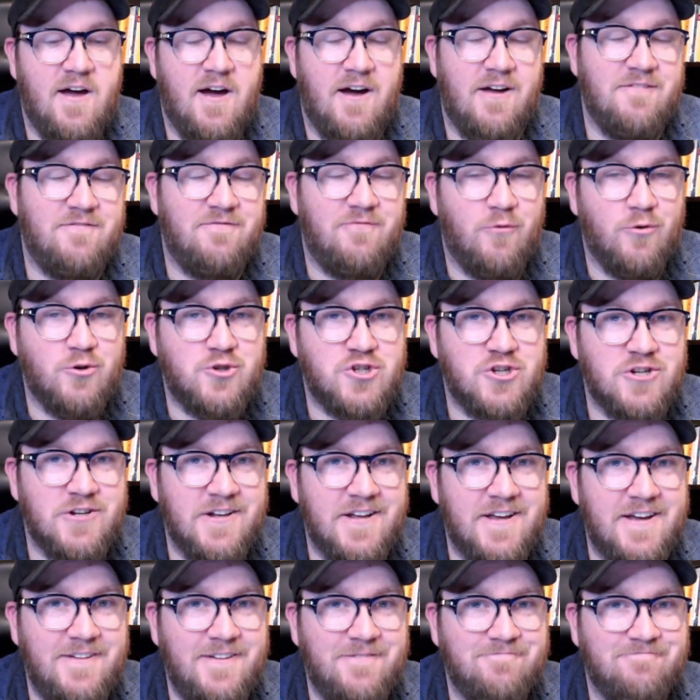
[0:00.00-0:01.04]

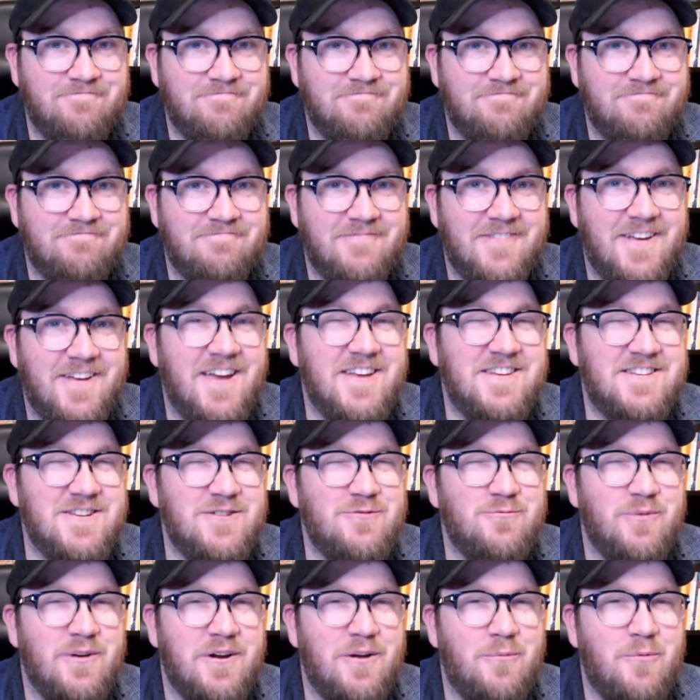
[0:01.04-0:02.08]
Unfortunately, it
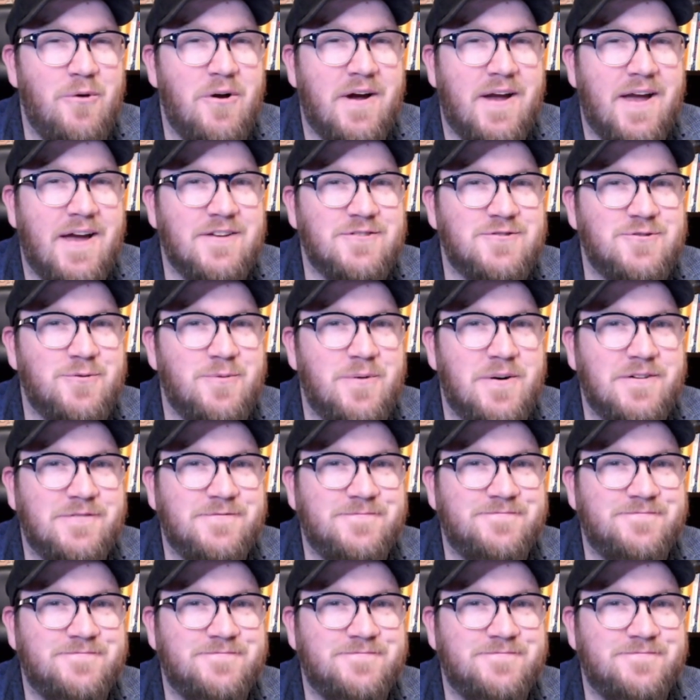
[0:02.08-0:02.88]
didn't really work out too well.